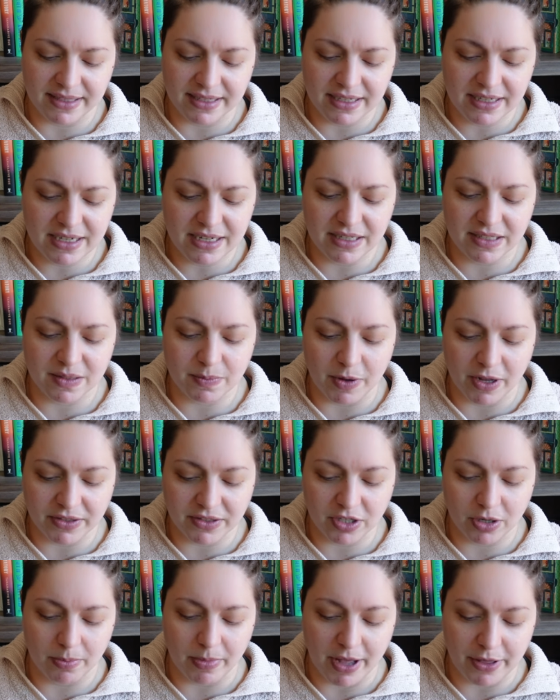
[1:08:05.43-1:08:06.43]
Didn't his
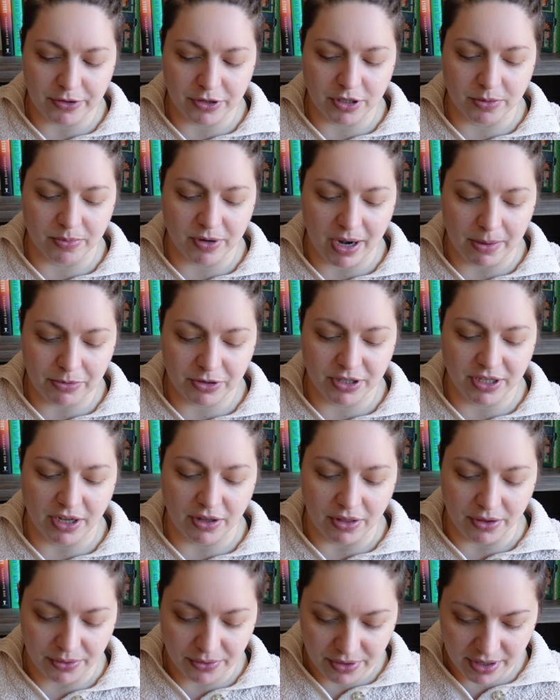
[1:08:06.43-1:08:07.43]
sponsor bother to properly
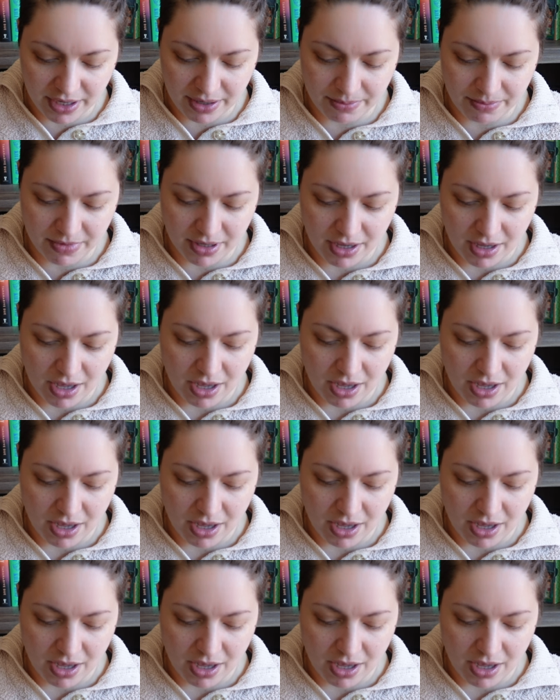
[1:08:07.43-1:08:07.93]
clothe him?